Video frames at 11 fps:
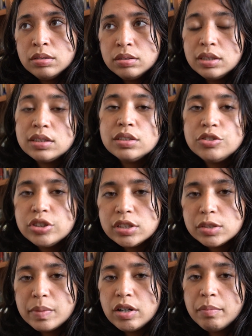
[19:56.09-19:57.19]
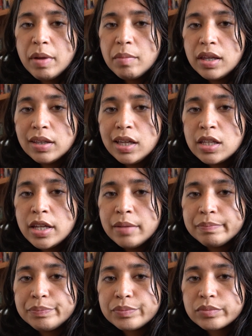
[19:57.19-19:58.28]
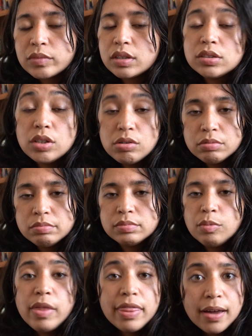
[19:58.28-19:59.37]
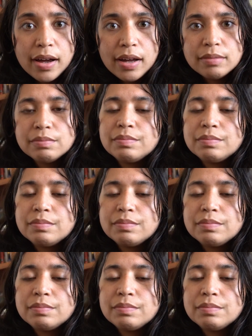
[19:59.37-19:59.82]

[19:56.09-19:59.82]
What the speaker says: That's the shit that's been on my mind lately. So with that,